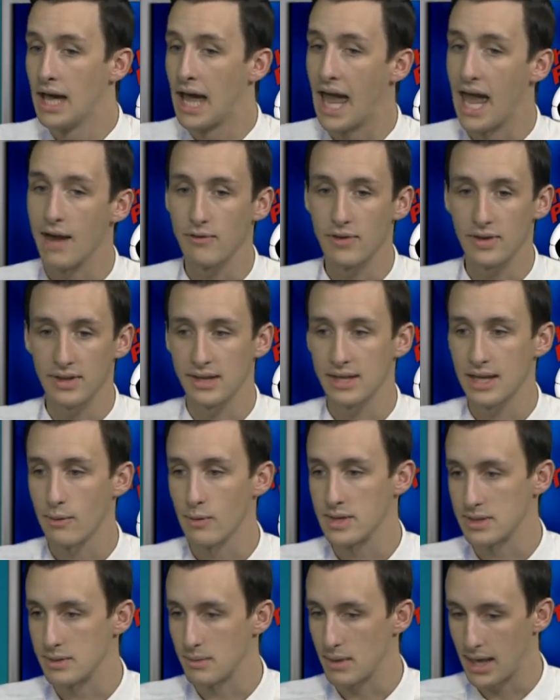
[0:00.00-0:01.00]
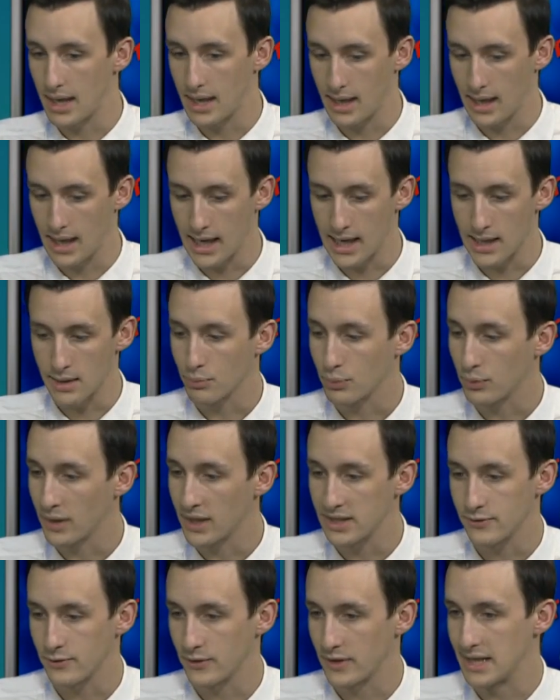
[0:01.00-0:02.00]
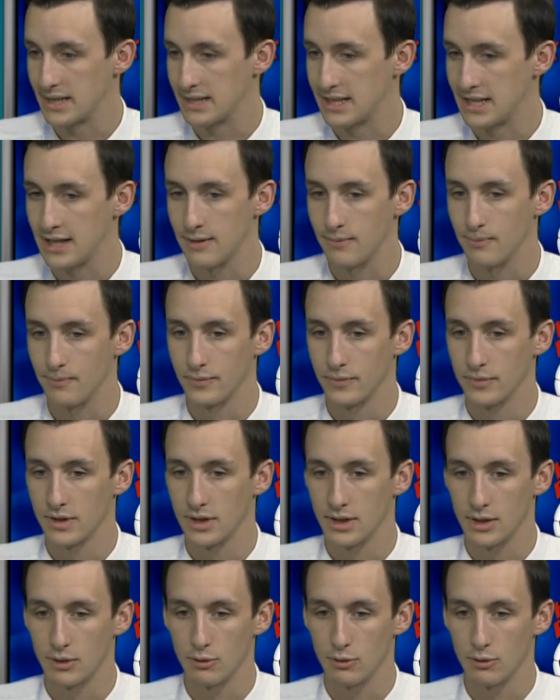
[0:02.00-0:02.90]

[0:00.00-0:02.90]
Everything that was in place for that team mm-hmm